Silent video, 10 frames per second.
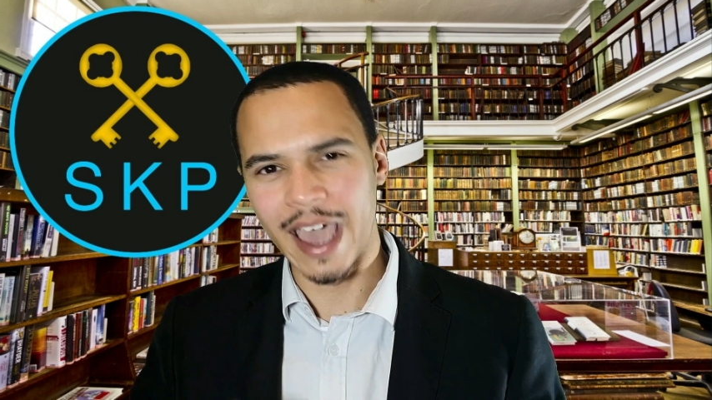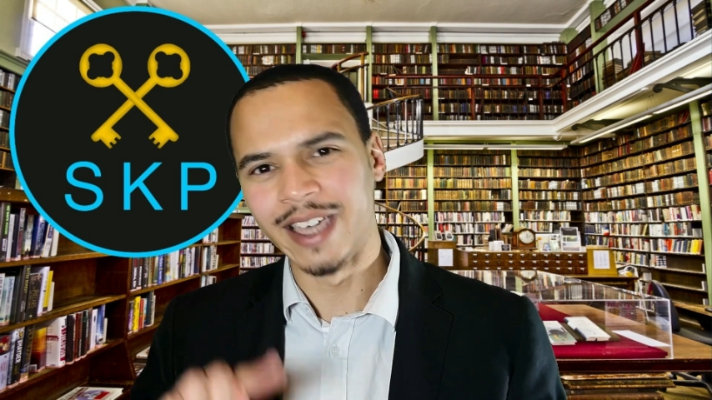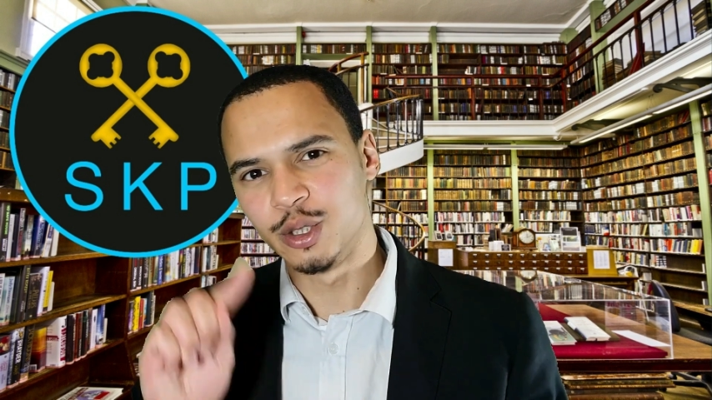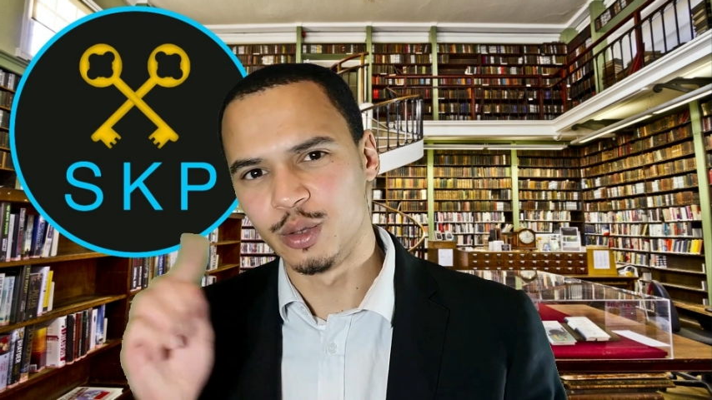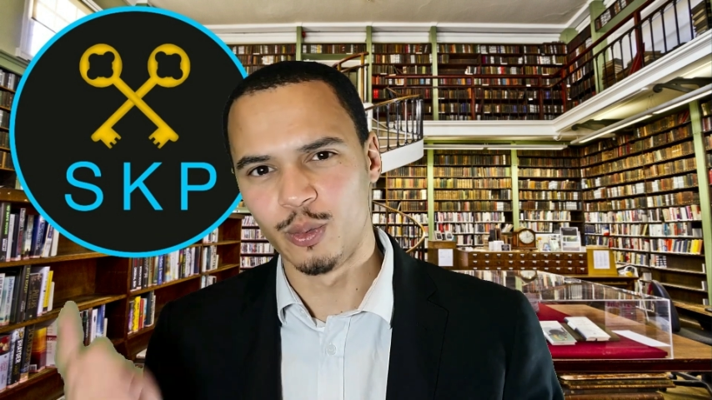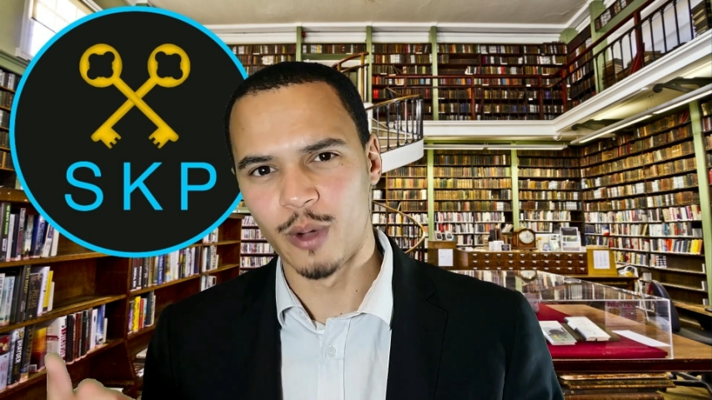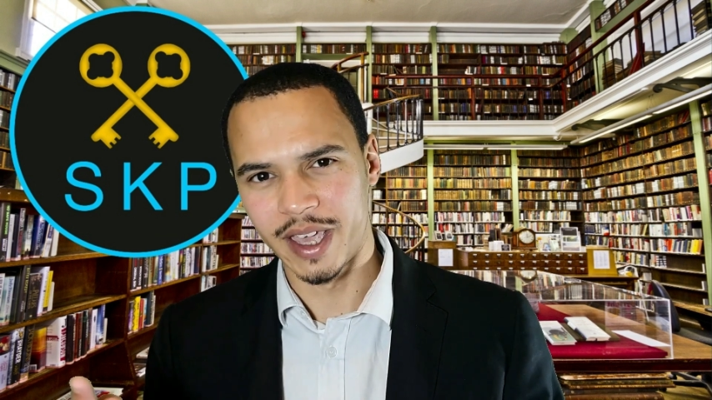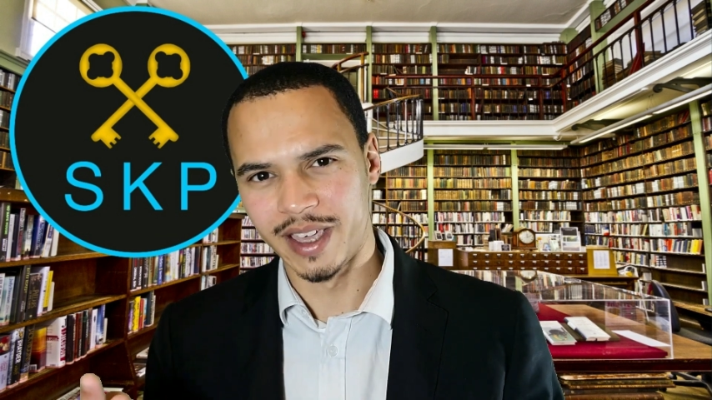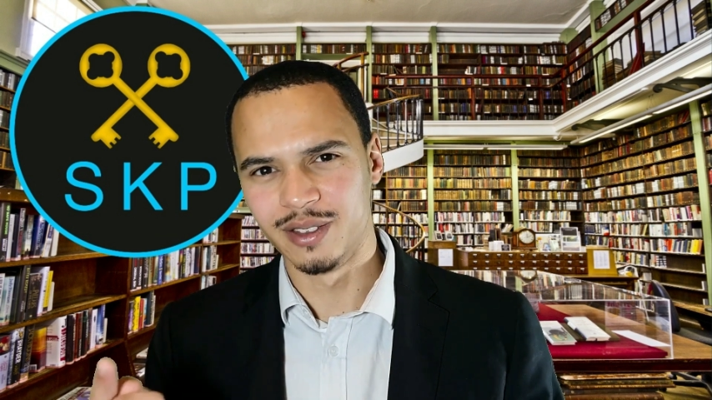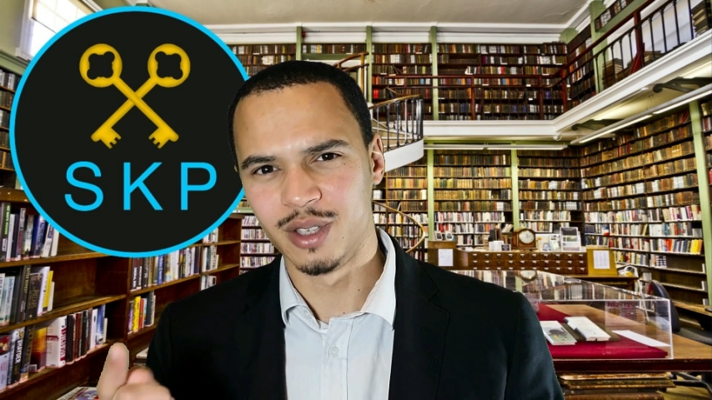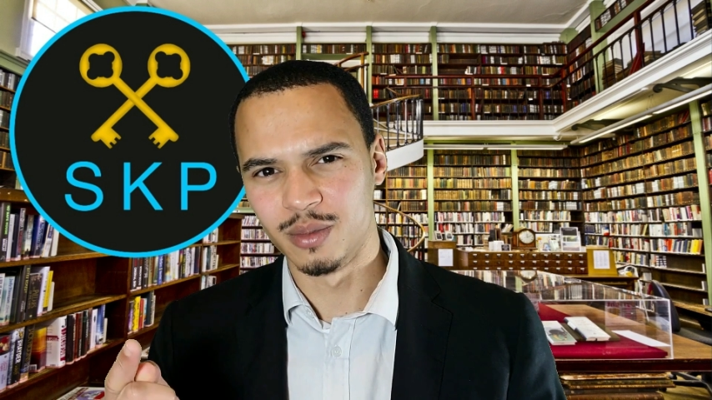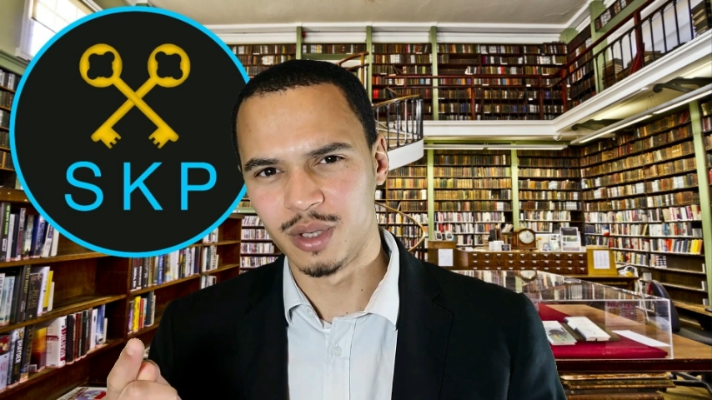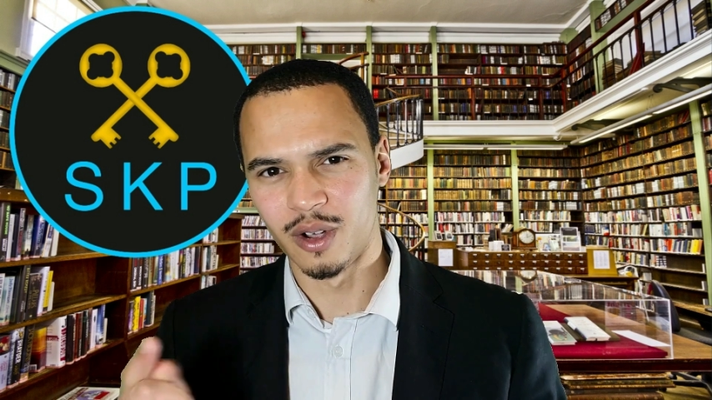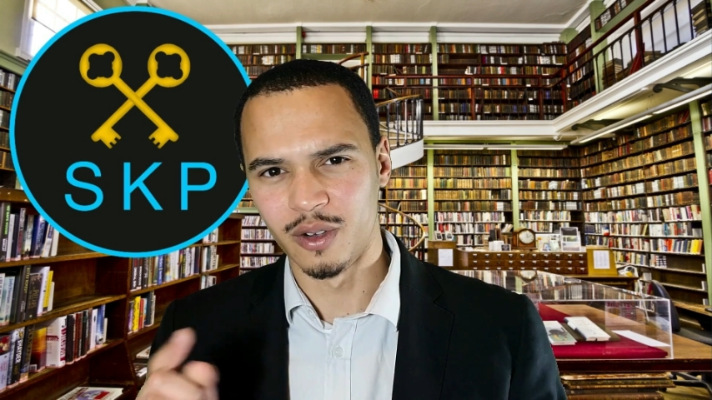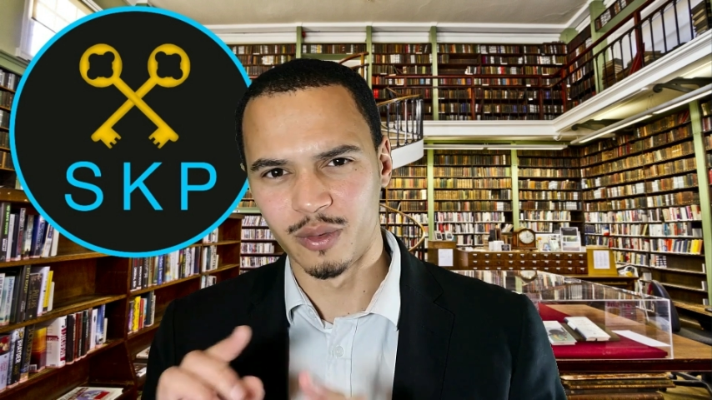ancient way in terms
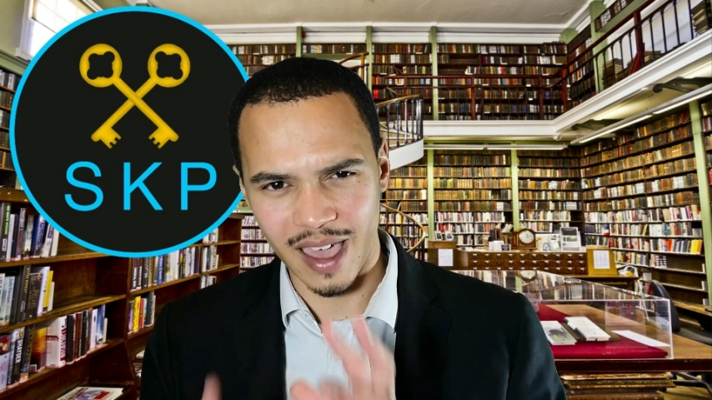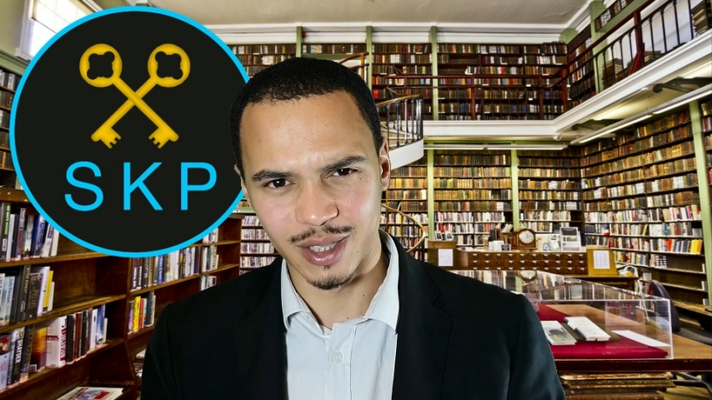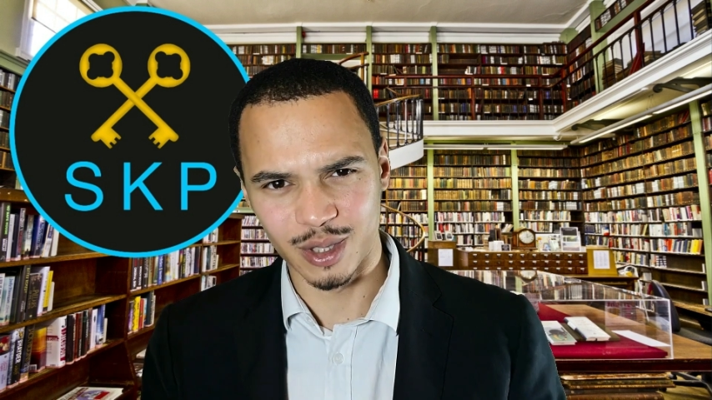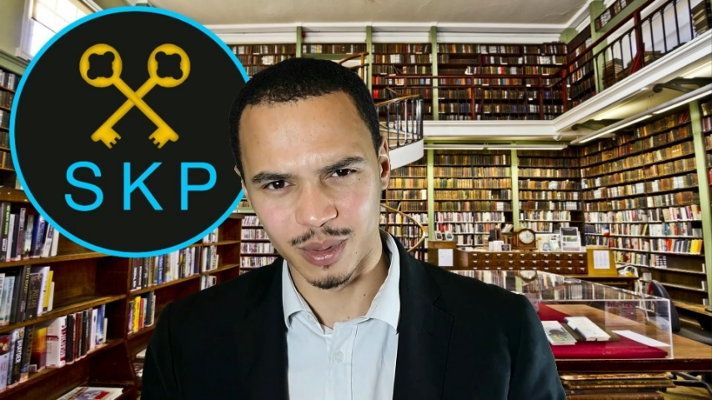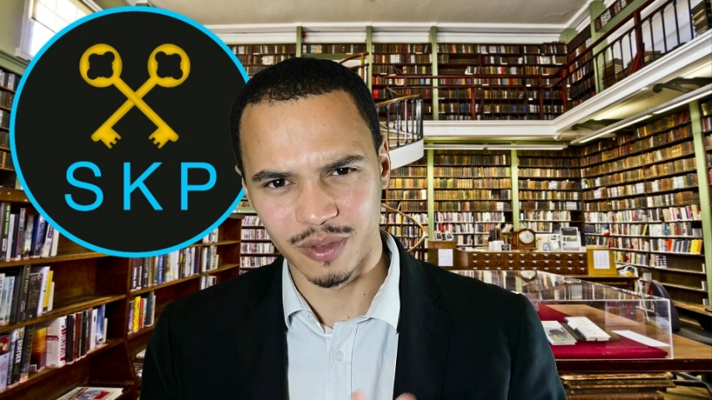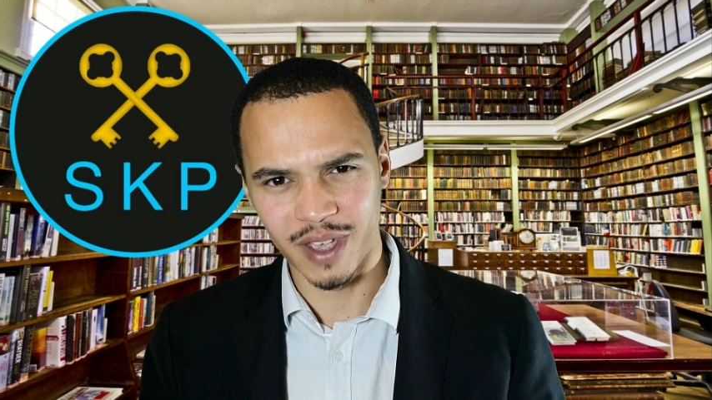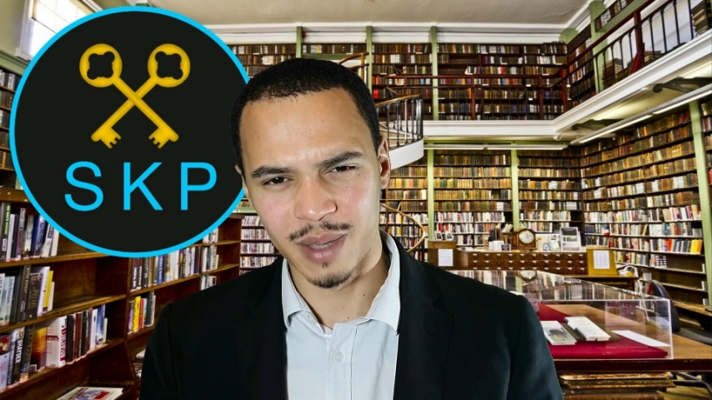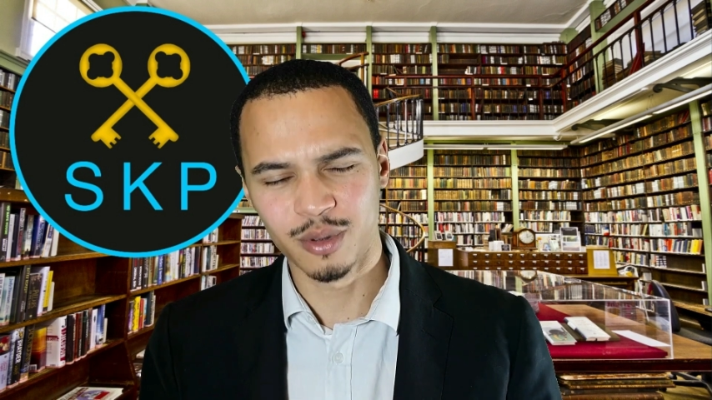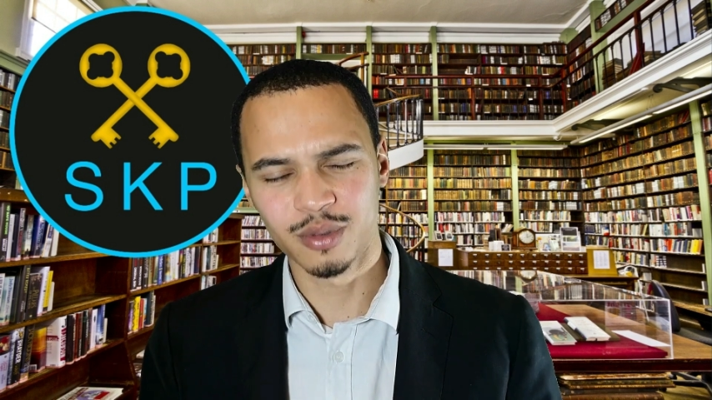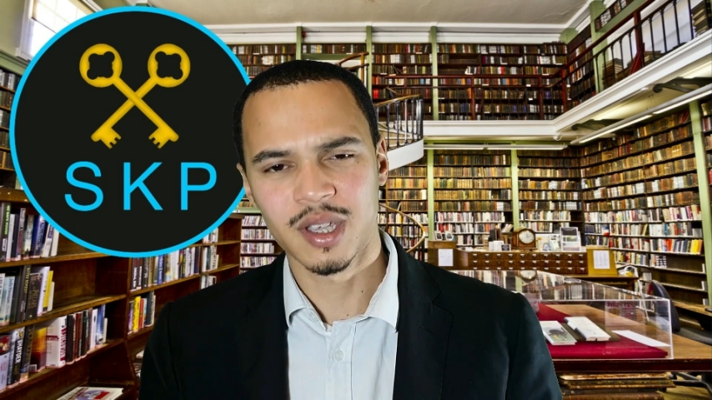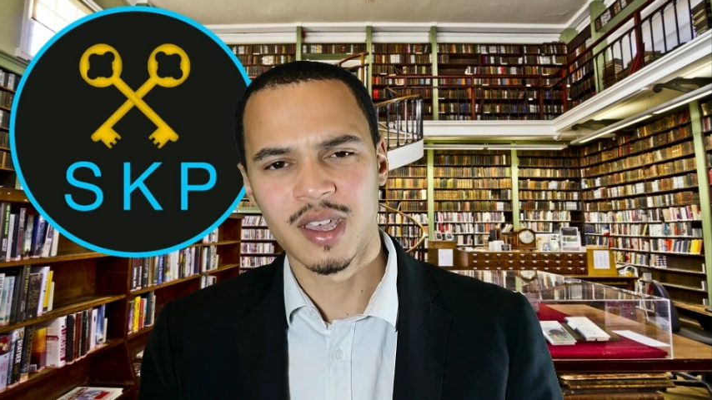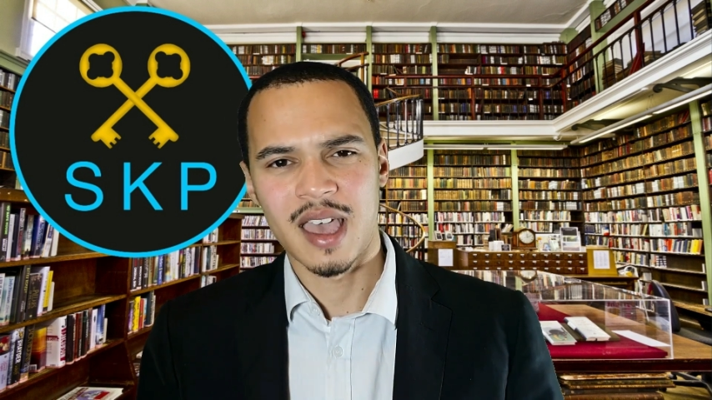of Aesop's fables.